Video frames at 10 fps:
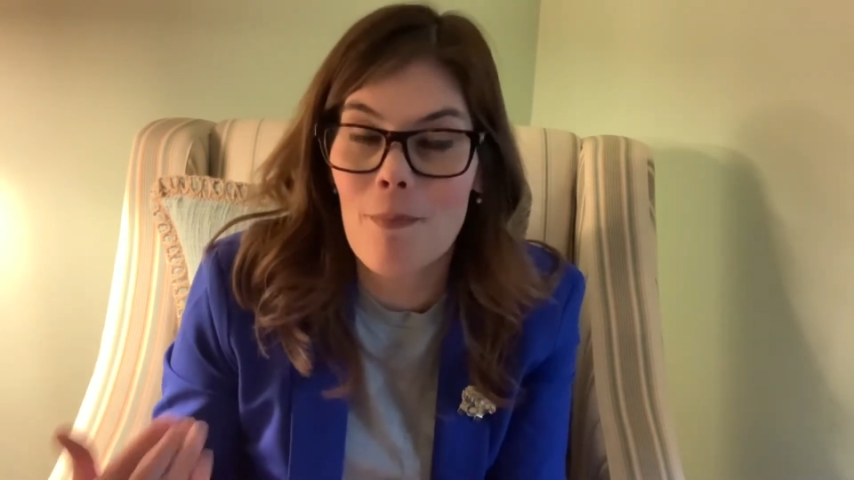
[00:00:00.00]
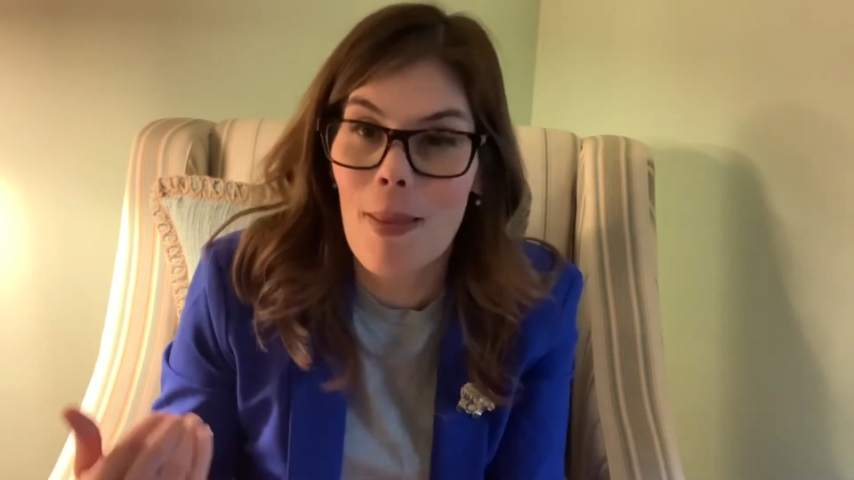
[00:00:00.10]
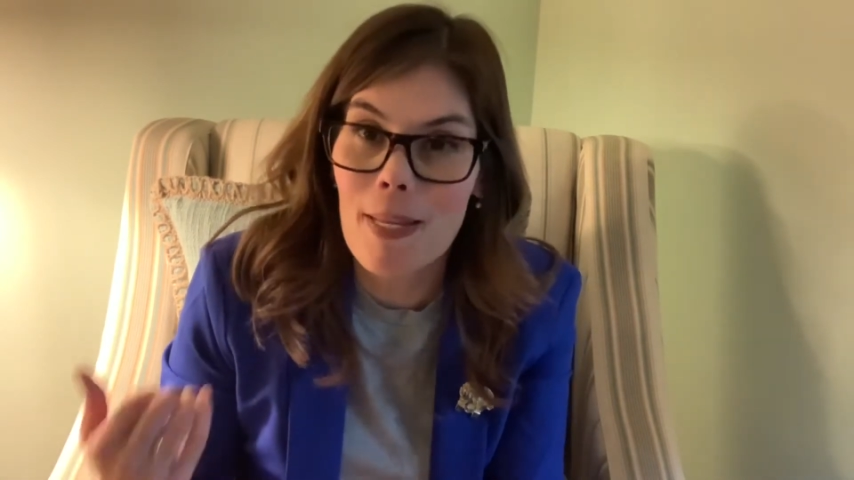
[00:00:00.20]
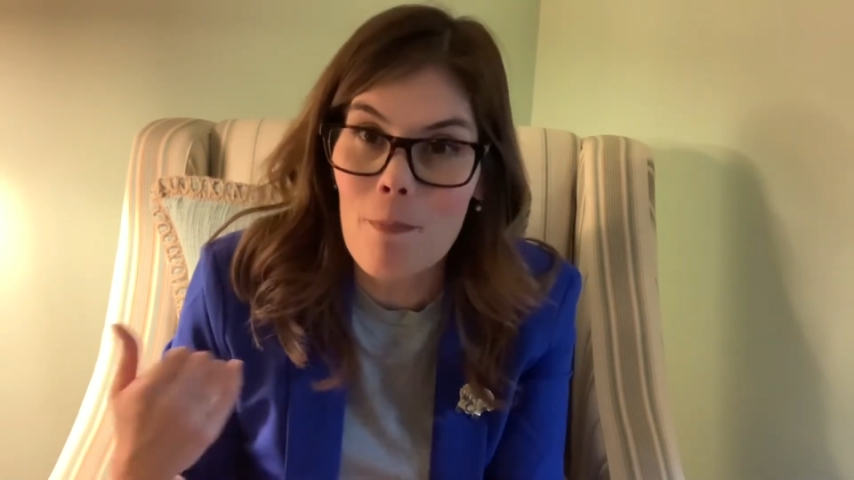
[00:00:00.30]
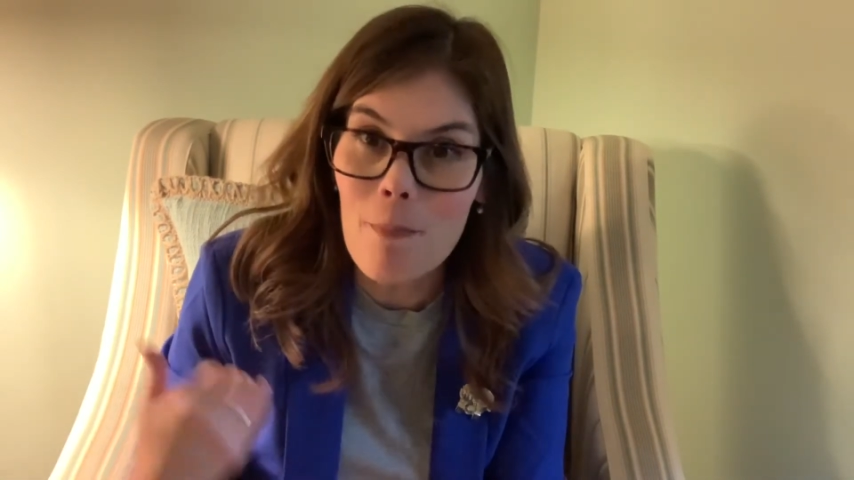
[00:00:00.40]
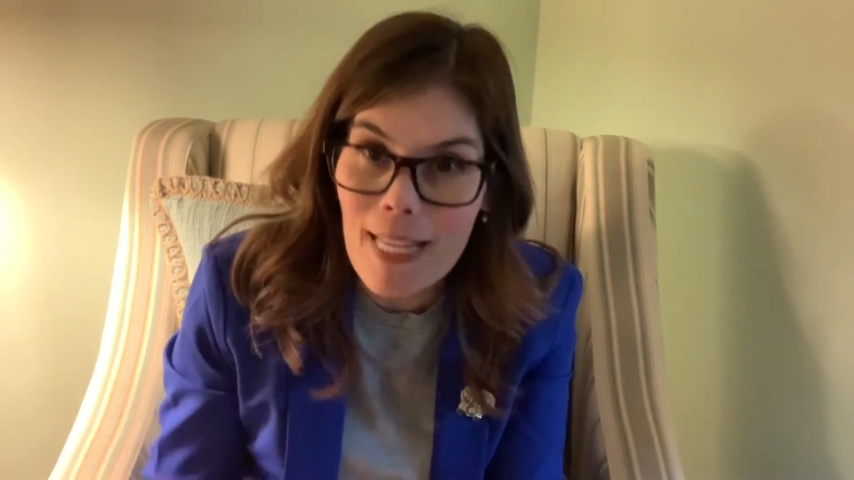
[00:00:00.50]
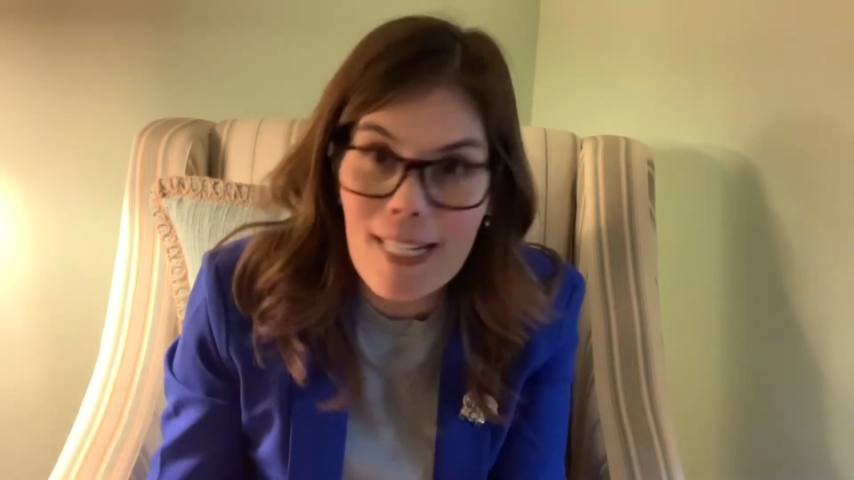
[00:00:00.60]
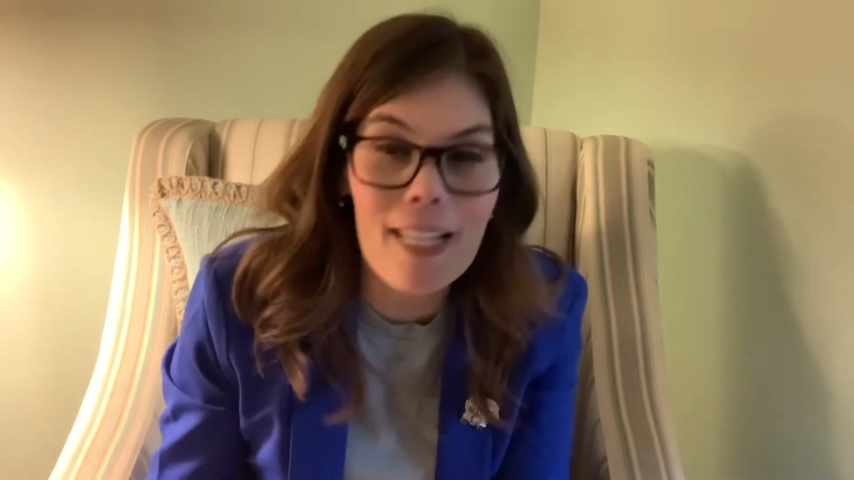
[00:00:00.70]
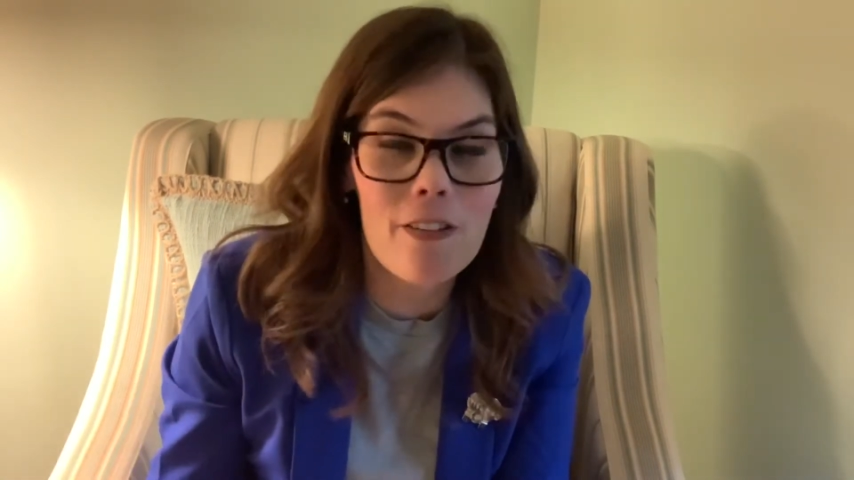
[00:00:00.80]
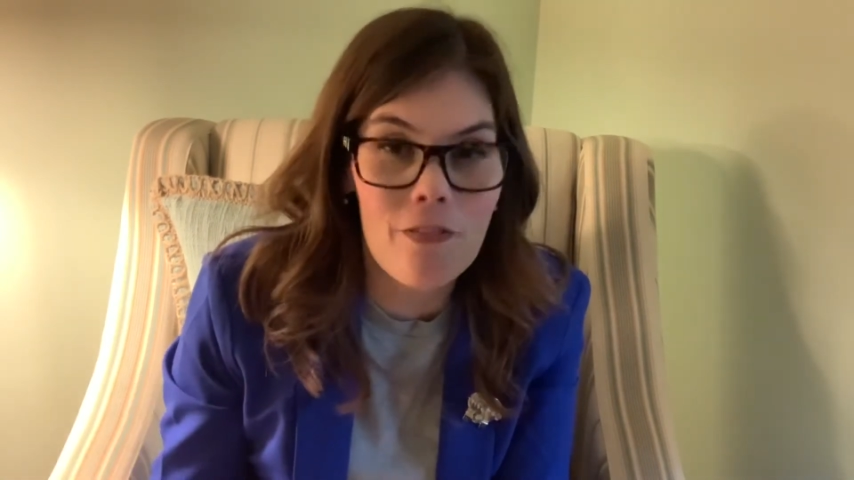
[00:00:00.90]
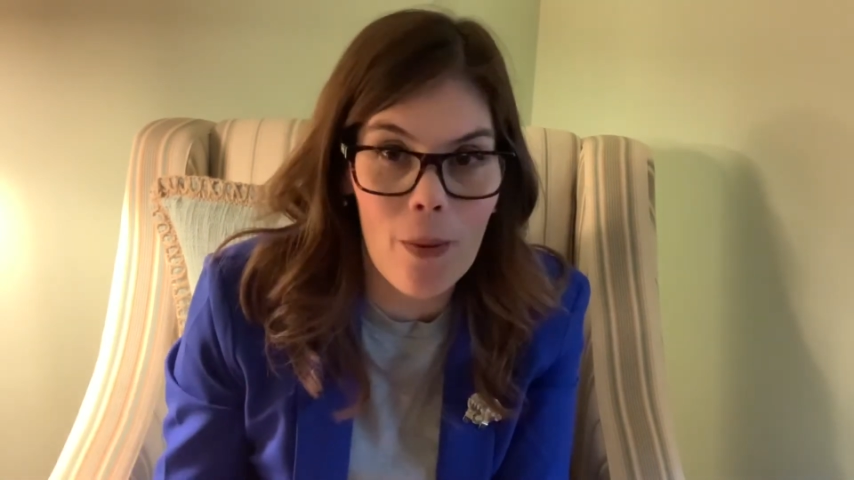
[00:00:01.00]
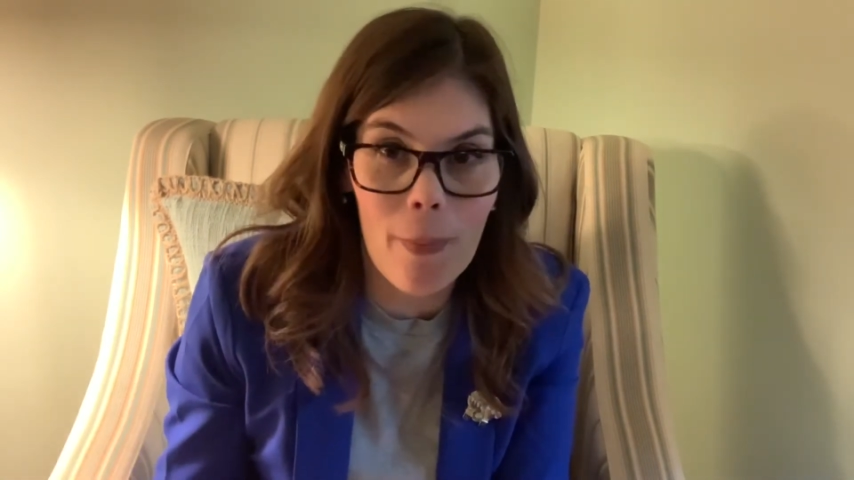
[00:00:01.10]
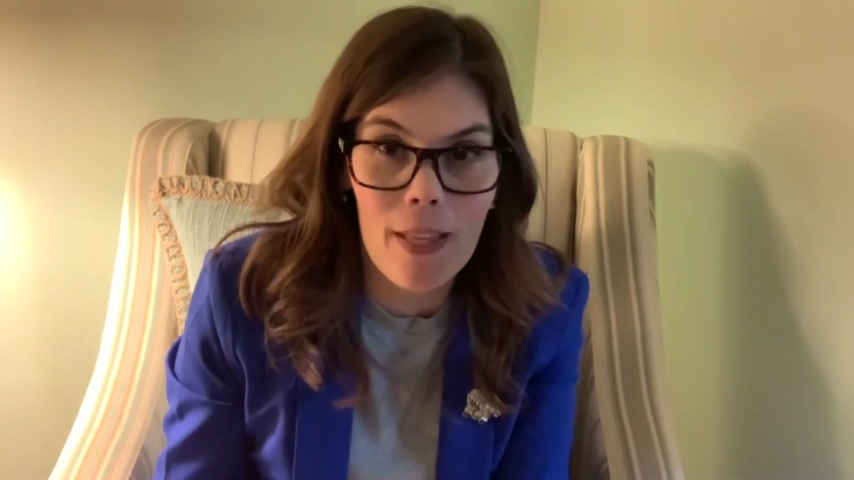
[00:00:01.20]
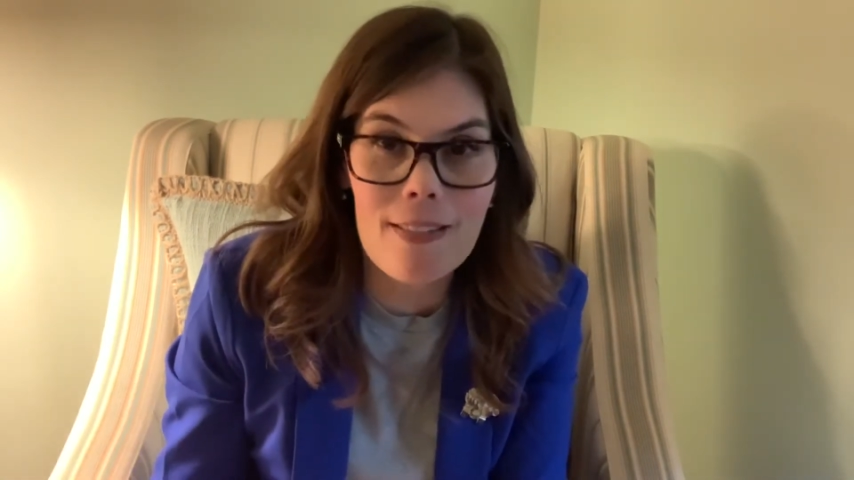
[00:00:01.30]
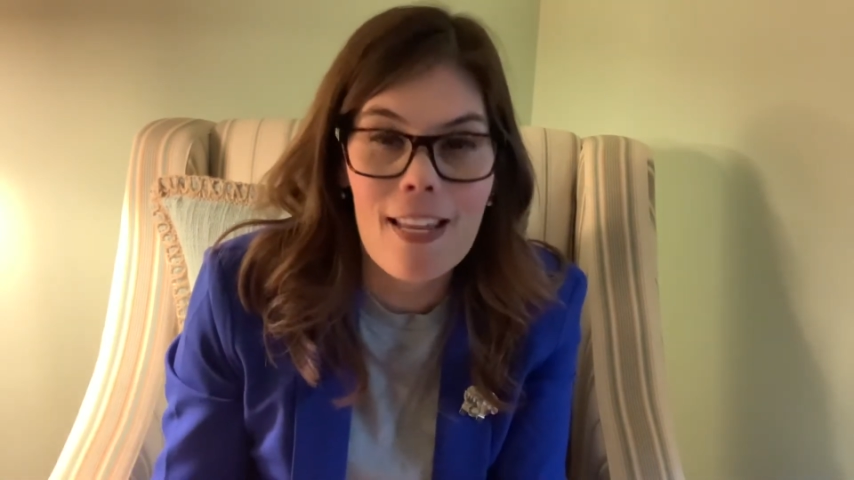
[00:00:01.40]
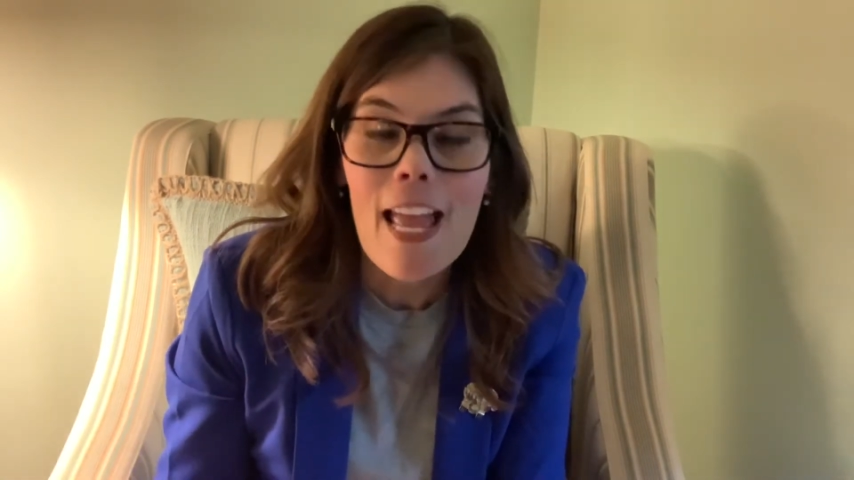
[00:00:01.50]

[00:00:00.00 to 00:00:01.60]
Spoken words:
make meaning from it.